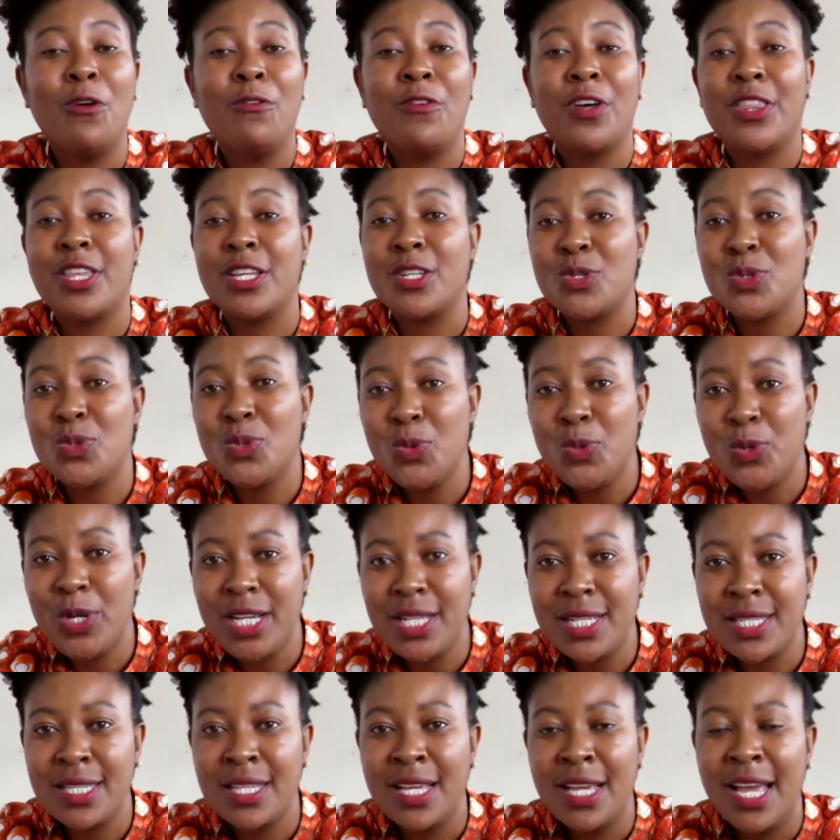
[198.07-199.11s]
over the 2
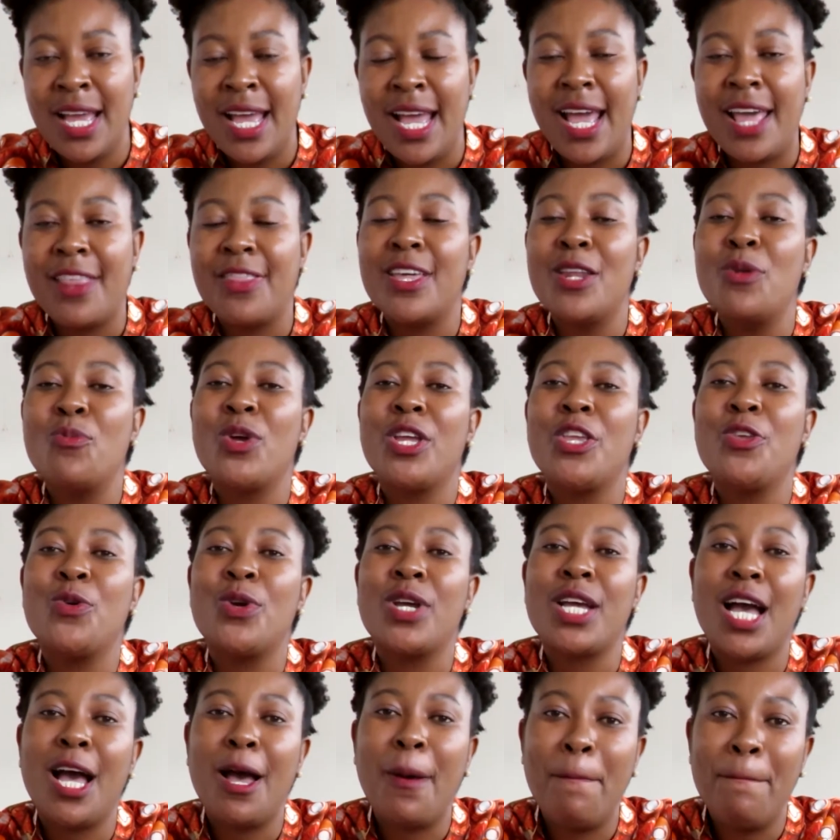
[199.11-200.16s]
weeks, and then when you
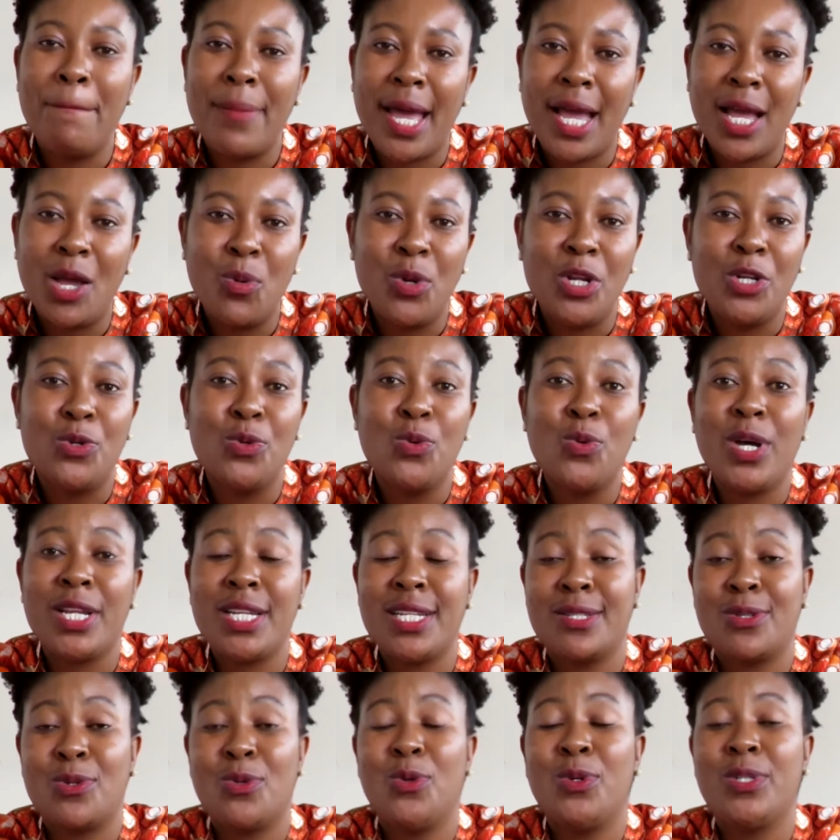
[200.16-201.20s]
come back, we do what
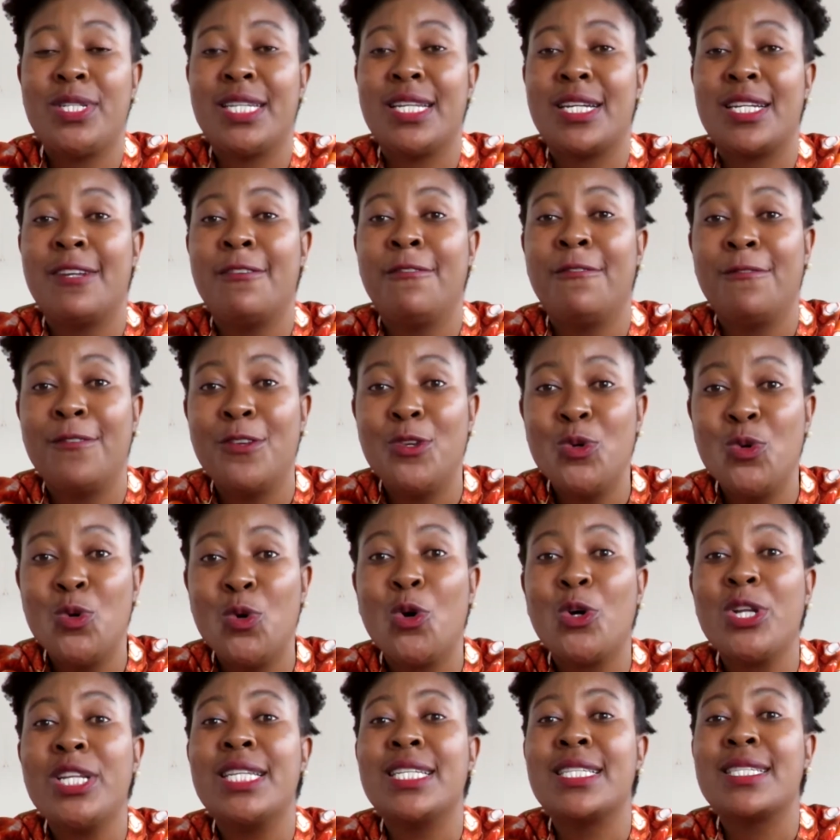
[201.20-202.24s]
is called a review
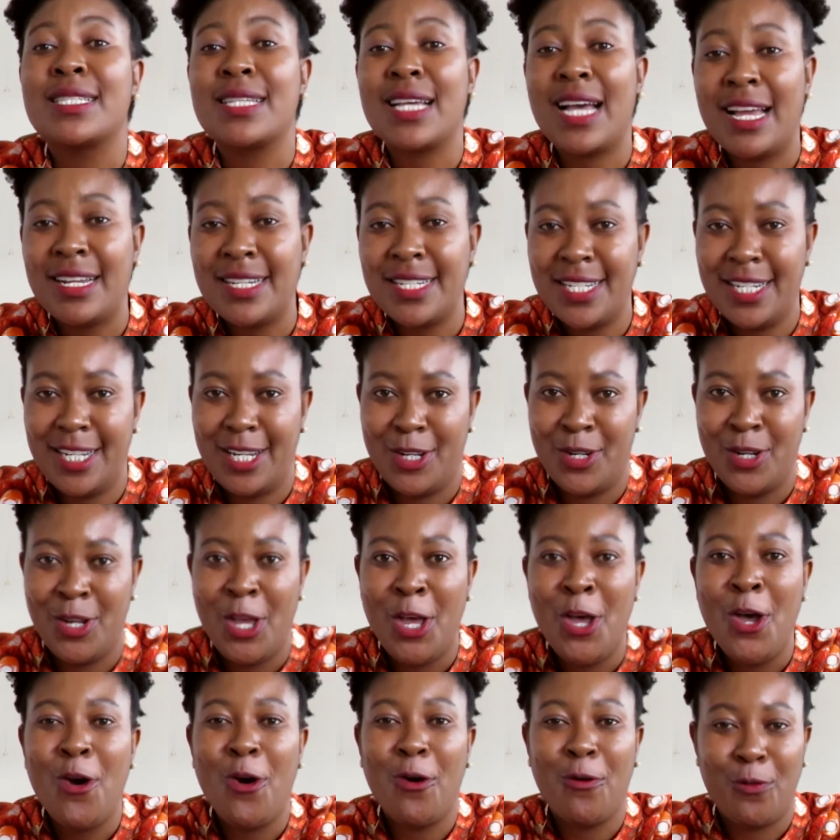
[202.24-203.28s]
or
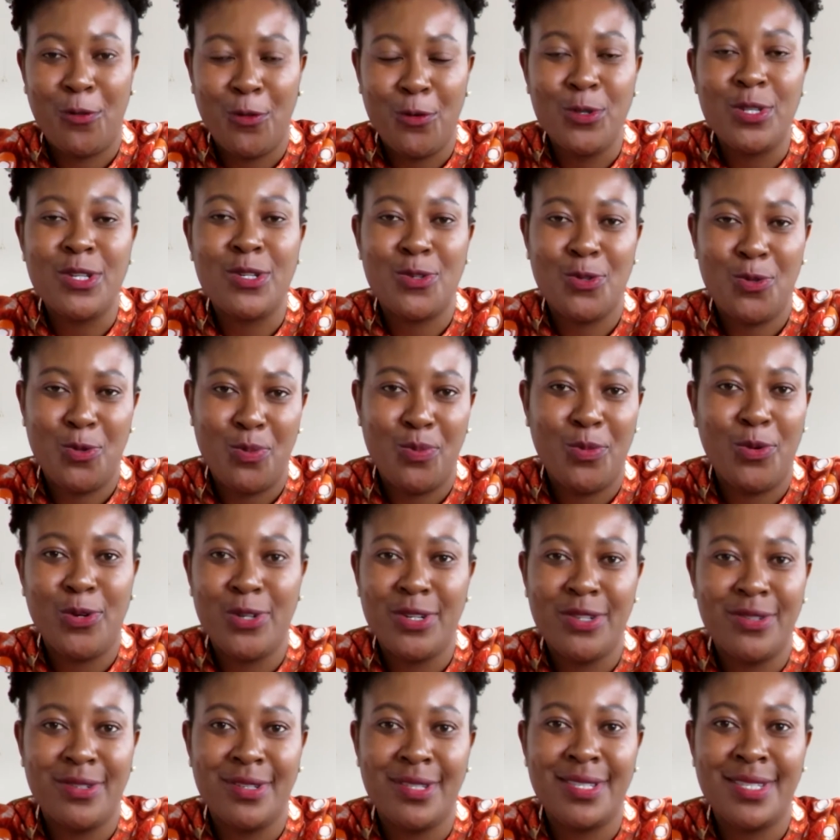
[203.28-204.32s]
discussion of those two
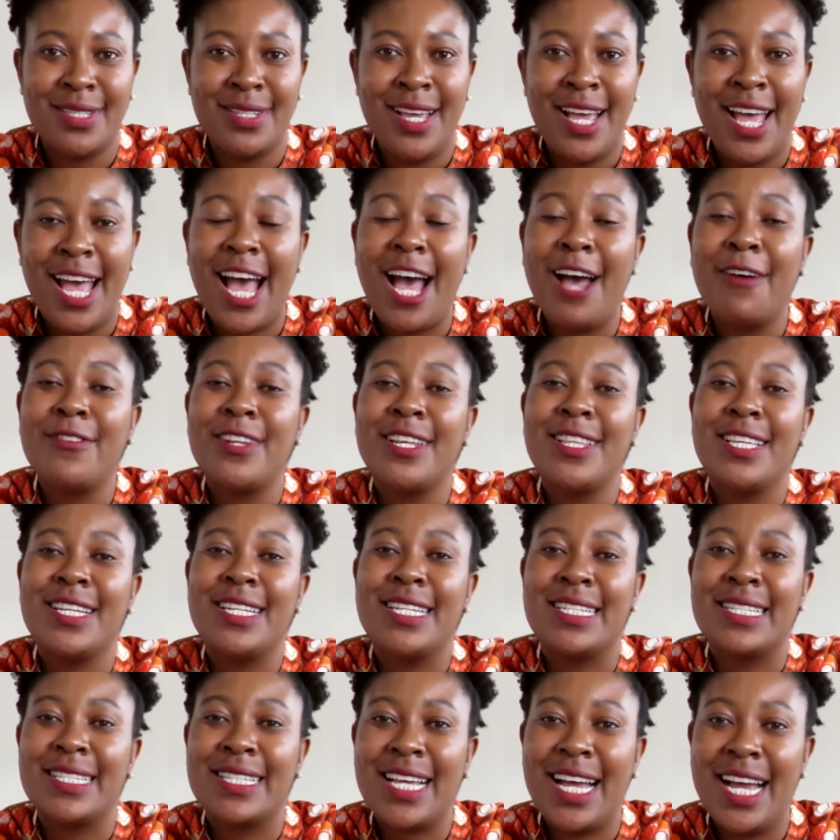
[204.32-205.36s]
modules. After the
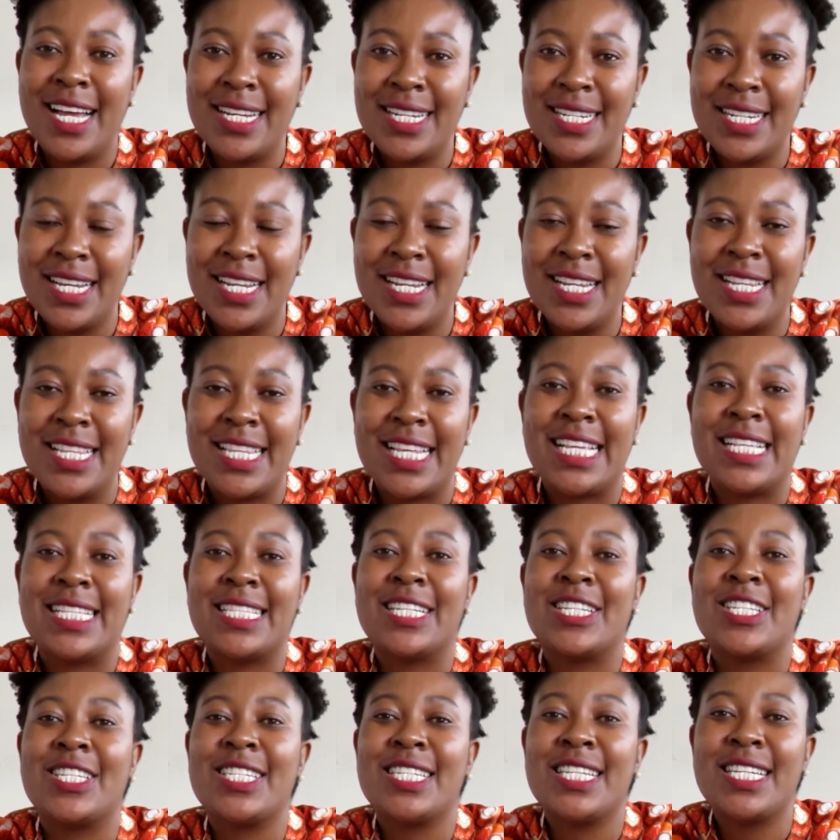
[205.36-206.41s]
discussion, there is
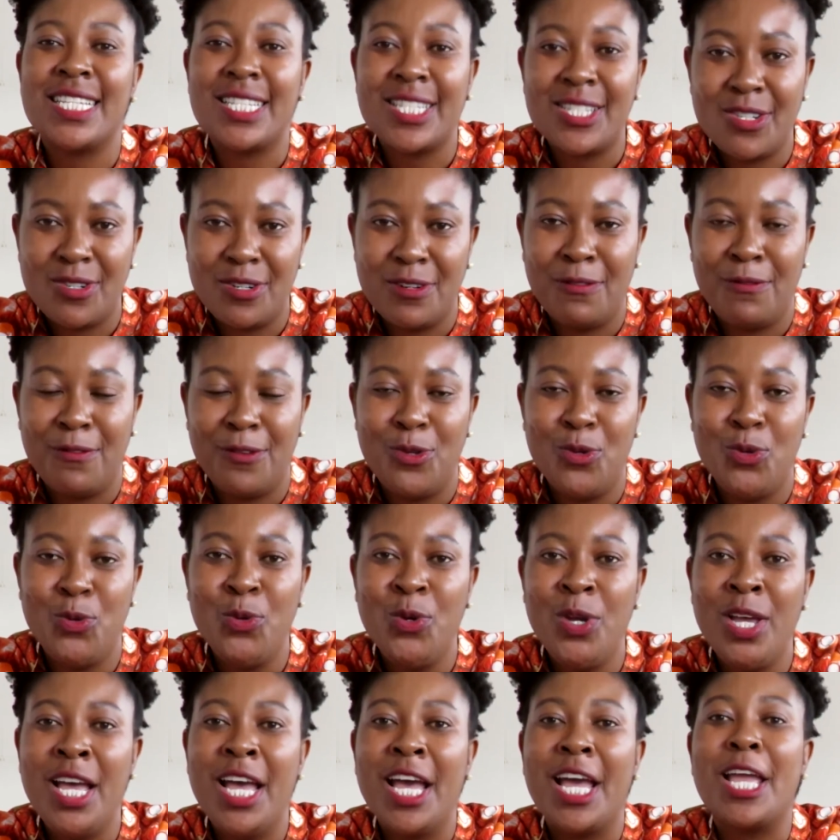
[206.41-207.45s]
a test
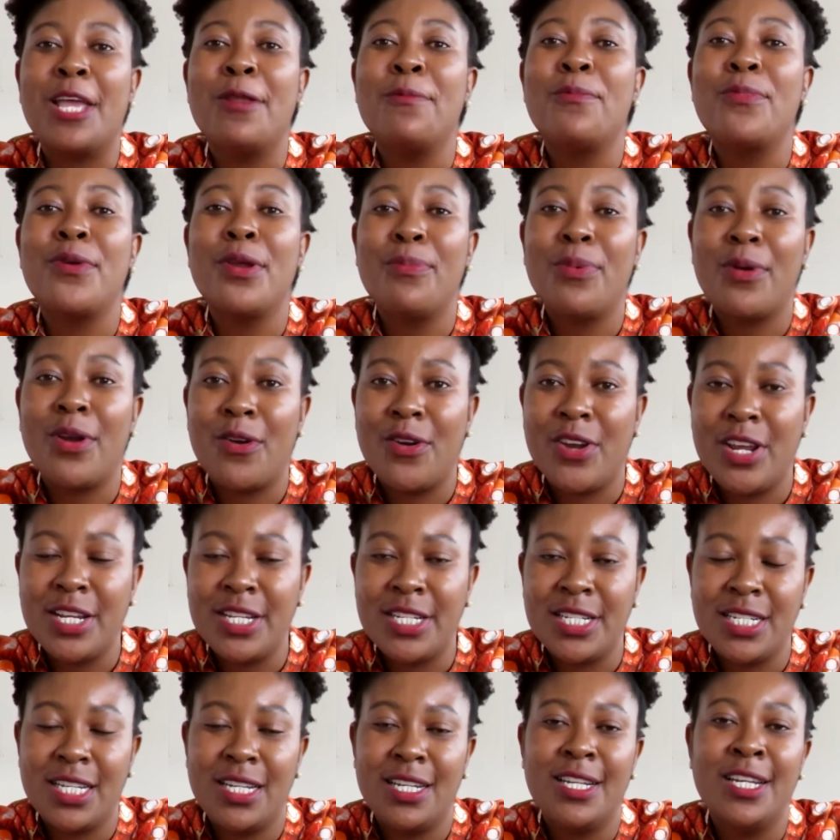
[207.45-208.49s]
review in
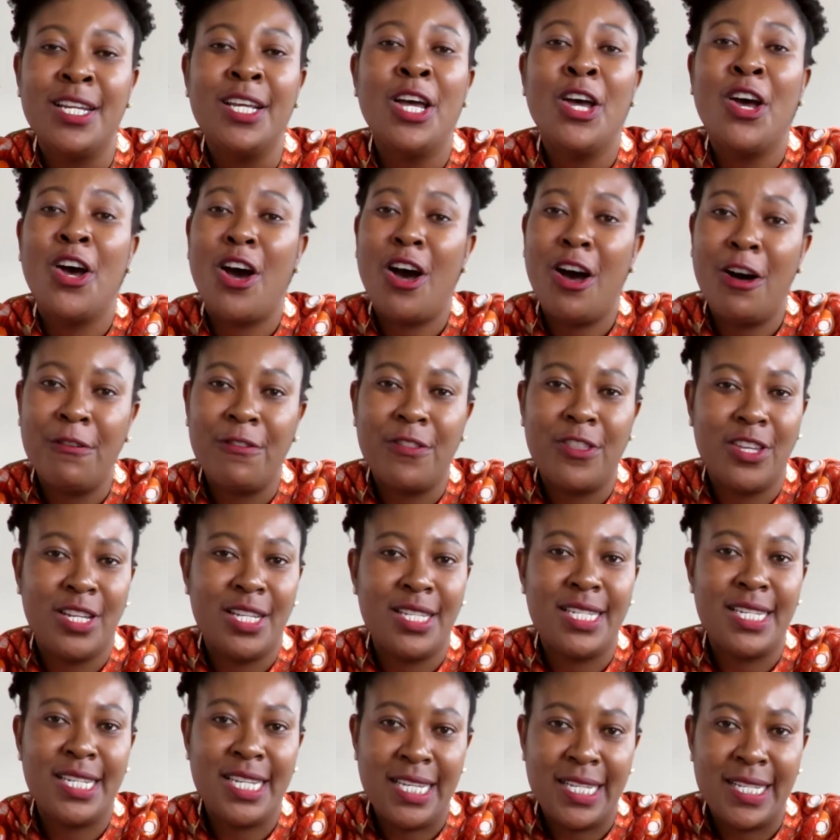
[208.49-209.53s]
preparation of the
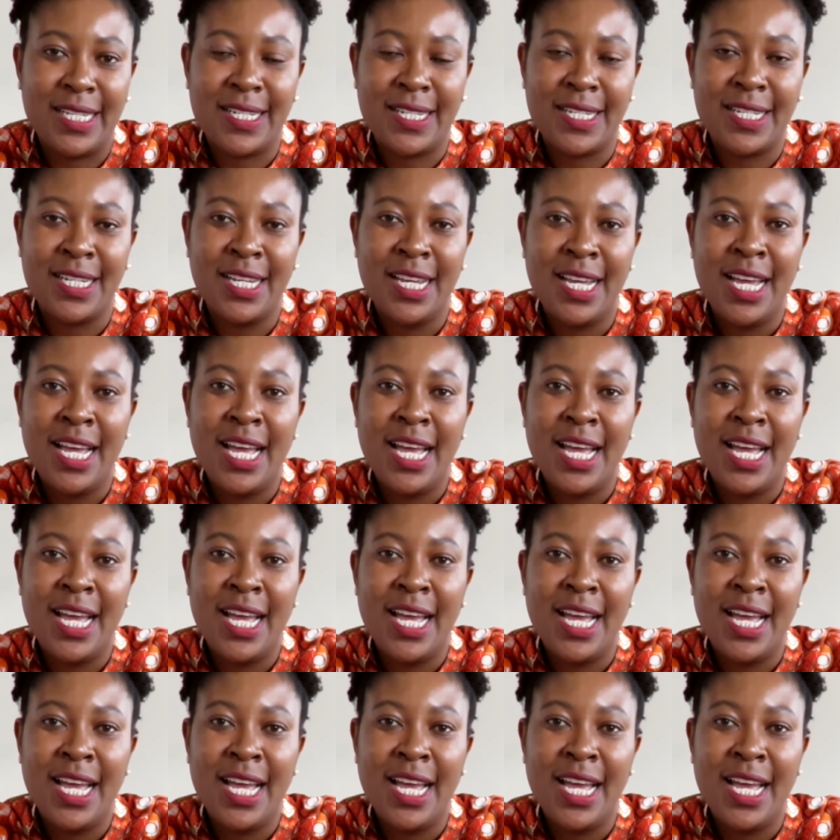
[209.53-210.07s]
test.